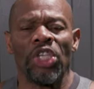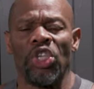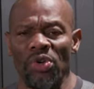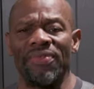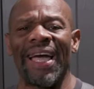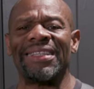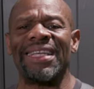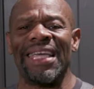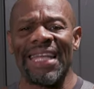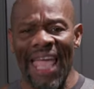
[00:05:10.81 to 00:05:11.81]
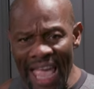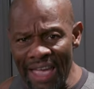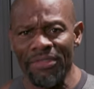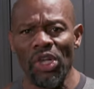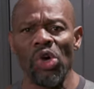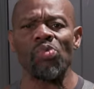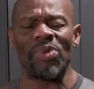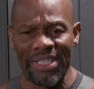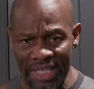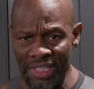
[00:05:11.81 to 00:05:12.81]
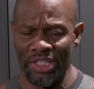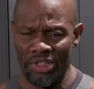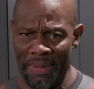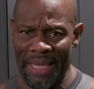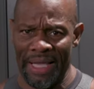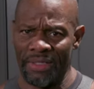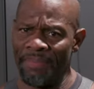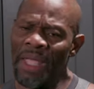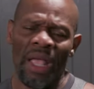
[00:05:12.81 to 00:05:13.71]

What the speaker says: You've got to get heavier resistance bands.